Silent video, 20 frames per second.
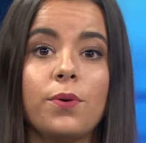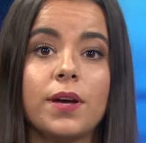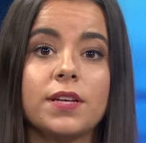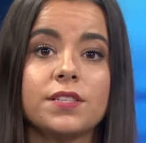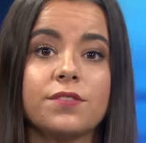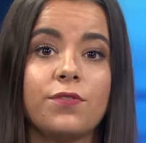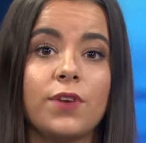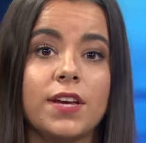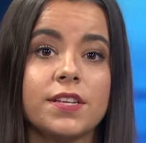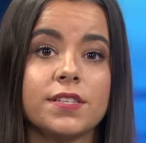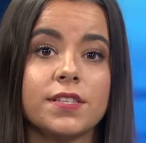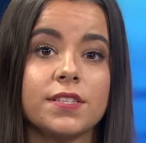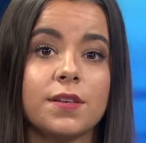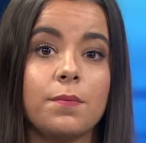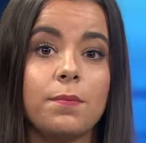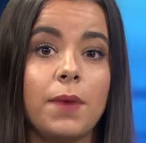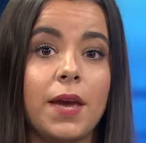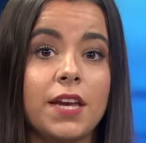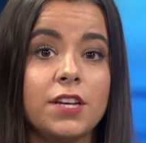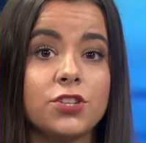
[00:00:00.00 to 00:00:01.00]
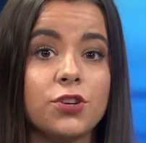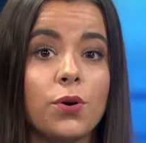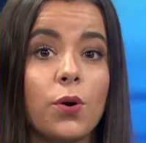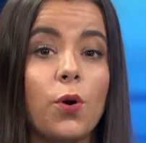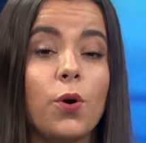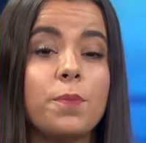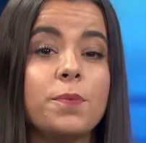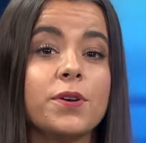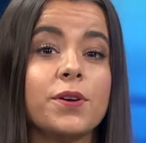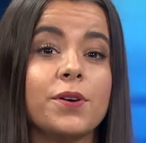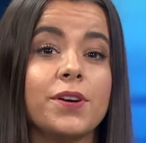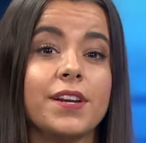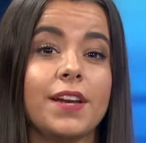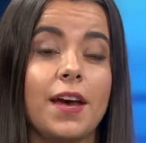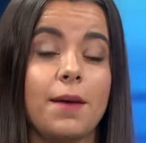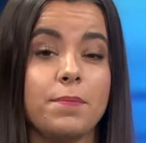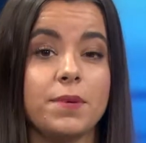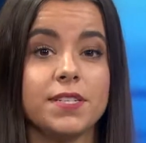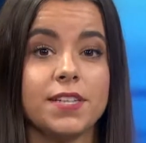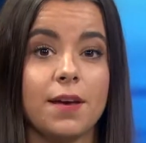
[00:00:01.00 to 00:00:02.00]
The U.S. faces a major
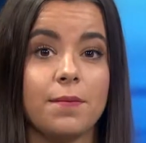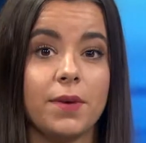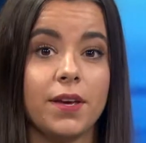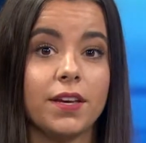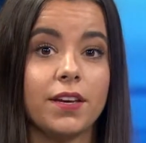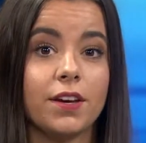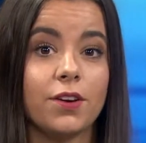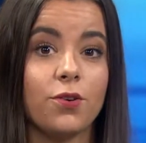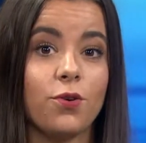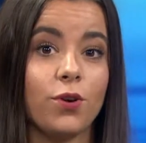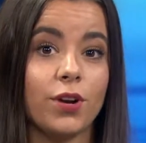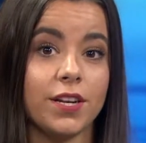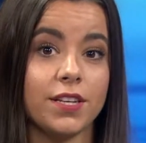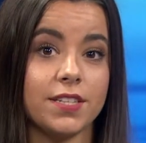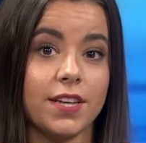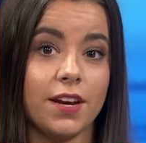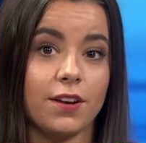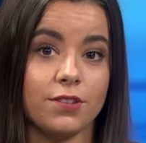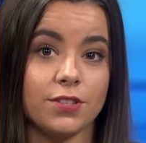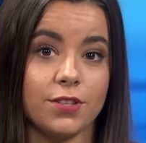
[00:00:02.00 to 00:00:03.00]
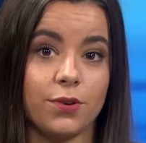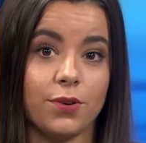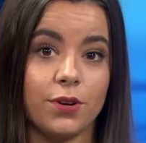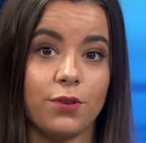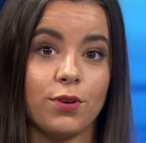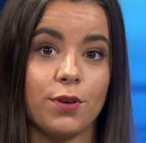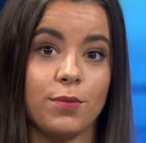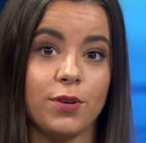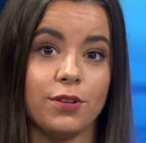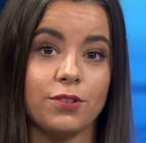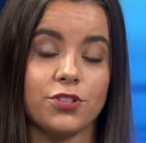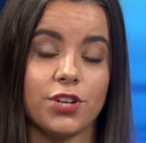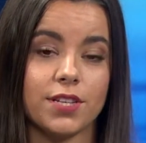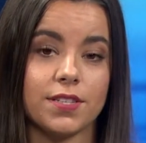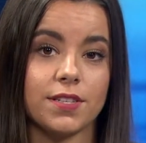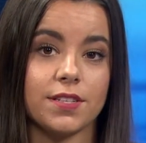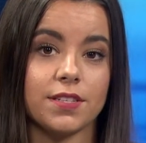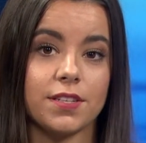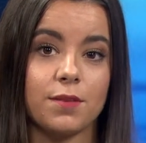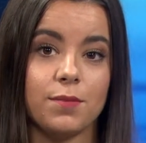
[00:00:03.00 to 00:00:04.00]
opioid epidemic, according to Arizona Criminal
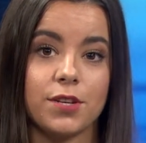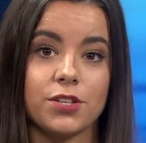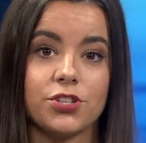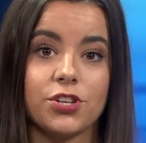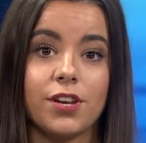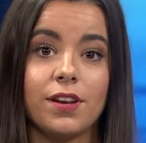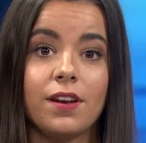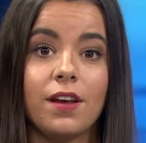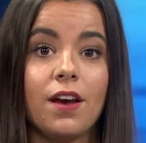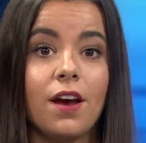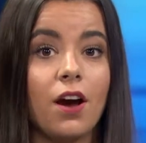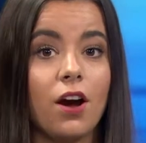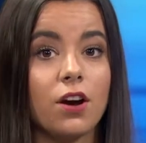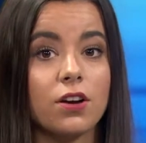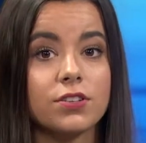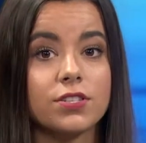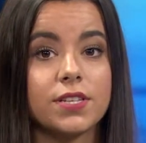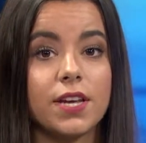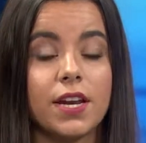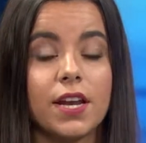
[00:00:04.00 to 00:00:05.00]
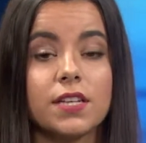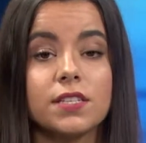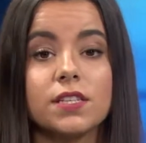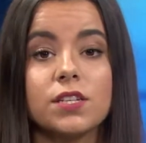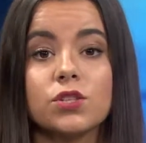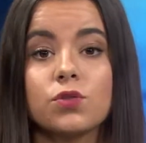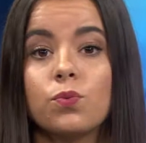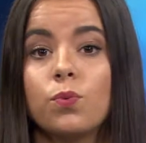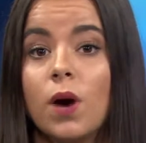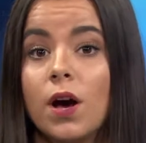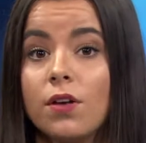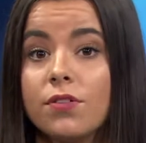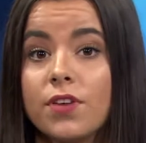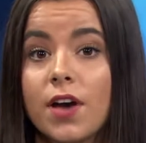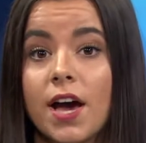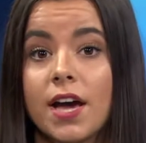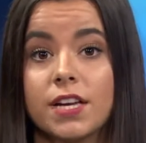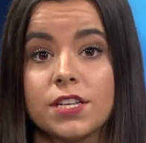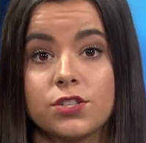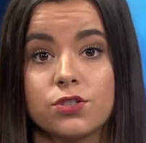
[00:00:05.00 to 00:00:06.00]
Justice Commission. Our state has the 12th
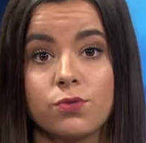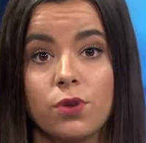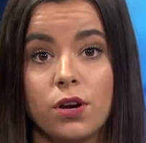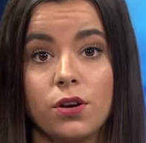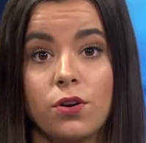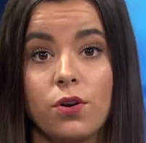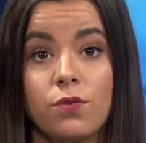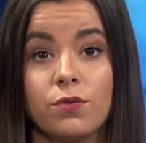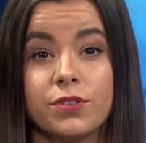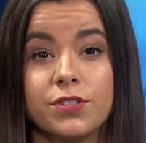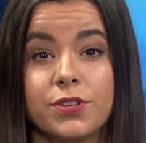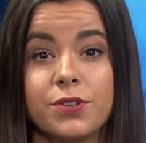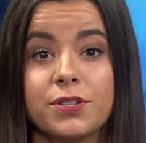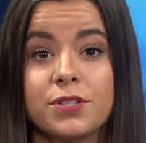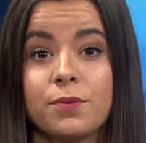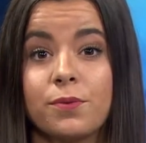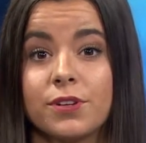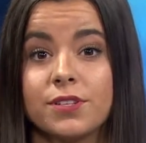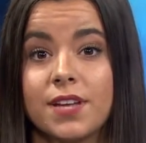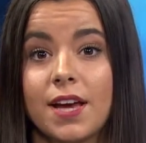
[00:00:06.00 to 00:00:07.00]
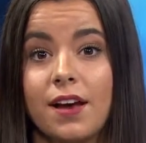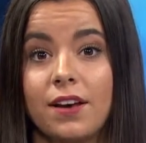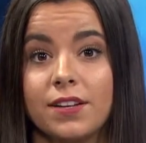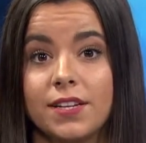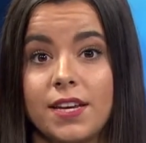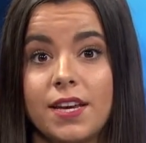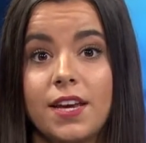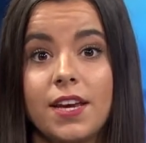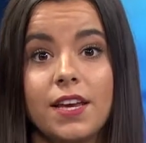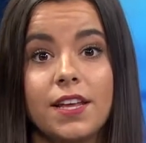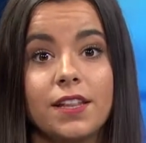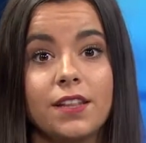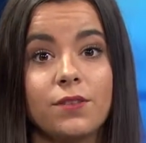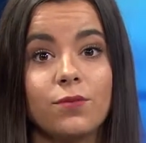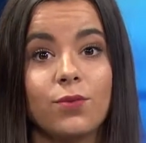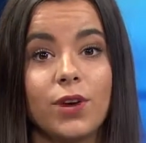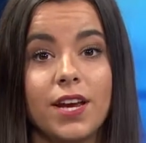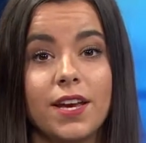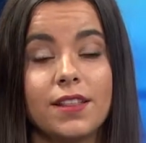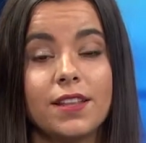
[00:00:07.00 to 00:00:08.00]
highest drug overdose mortality
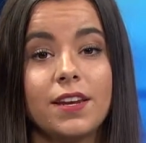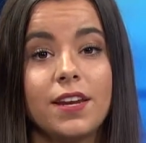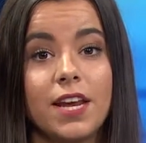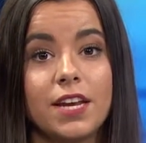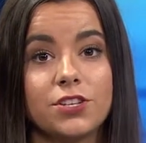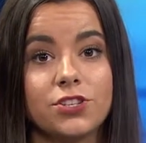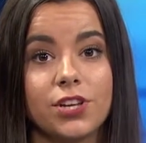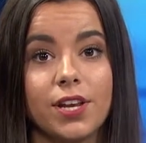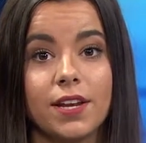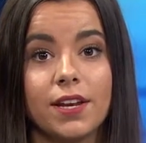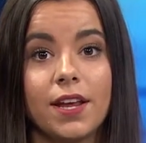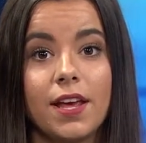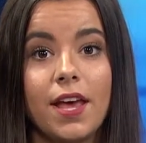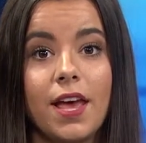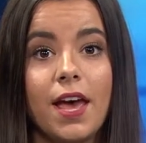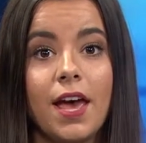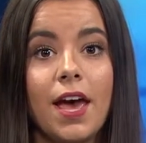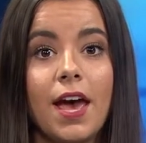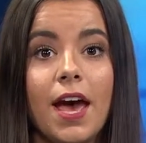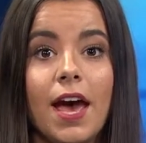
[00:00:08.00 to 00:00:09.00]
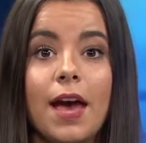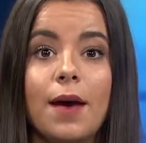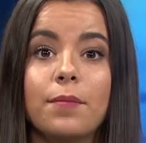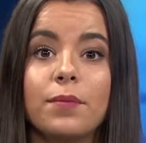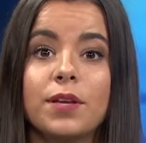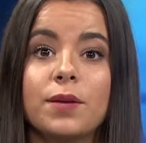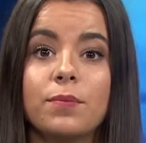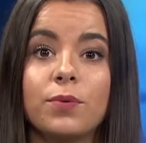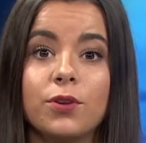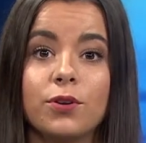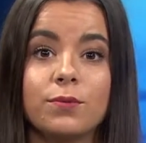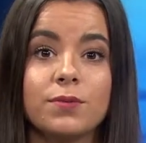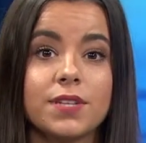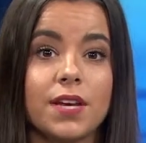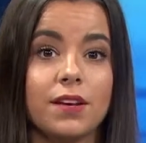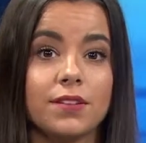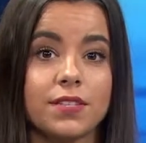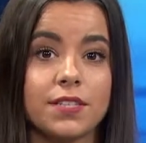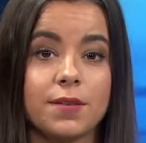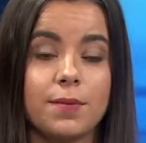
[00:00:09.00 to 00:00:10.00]
in, rate in the nation. Emily Blume
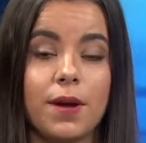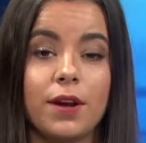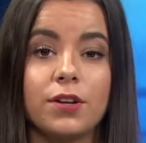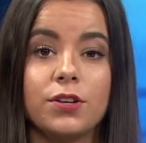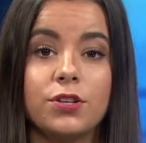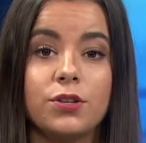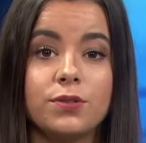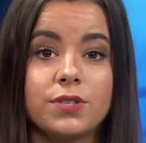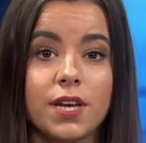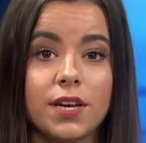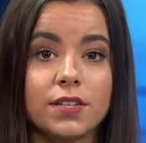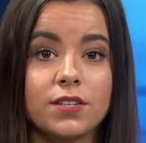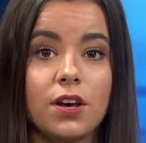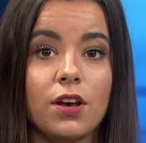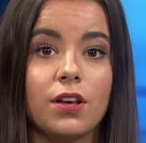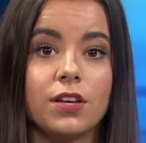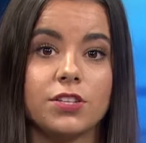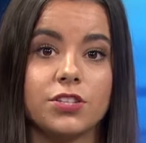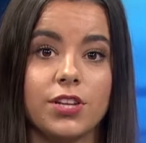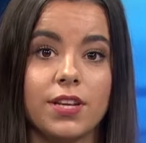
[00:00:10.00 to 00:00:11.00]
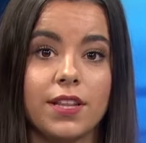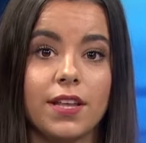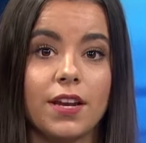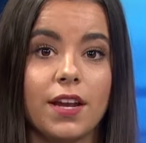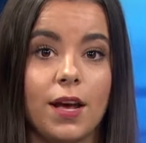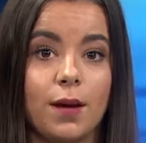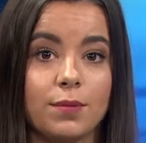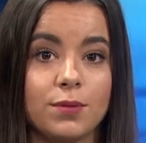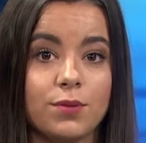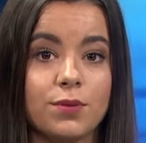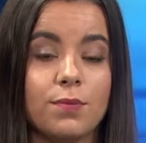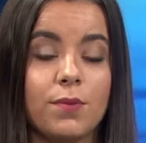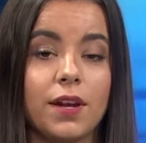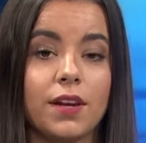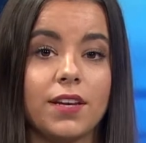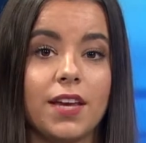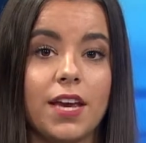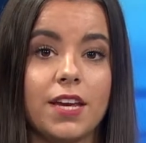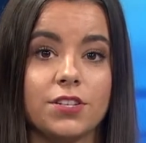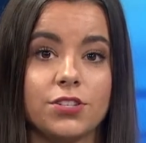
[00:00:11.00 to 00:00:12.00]
tells us about a new technology that helps with
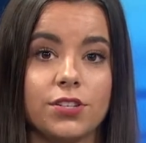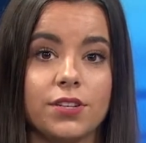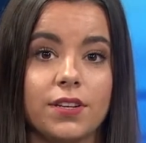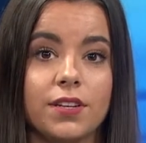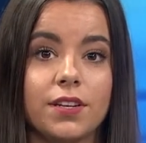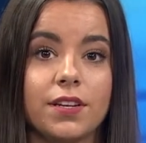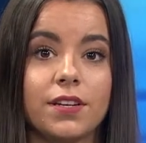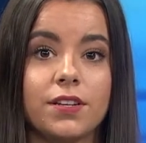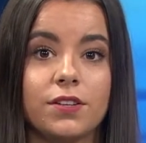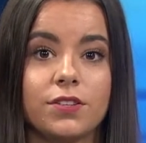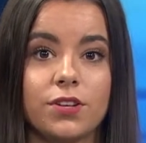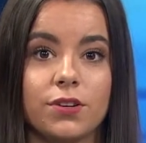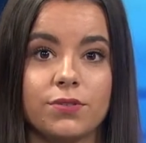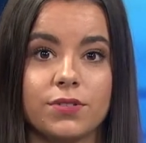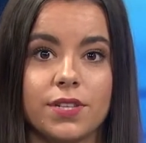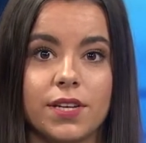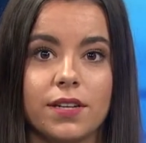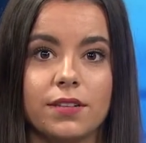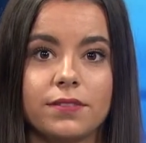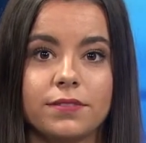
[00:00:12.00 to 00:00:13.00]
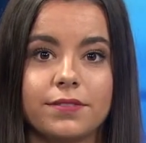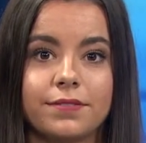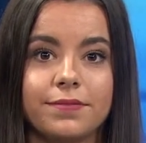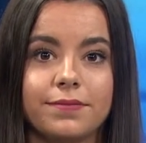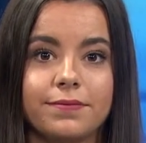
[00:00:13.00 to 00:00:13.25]
medication dosing.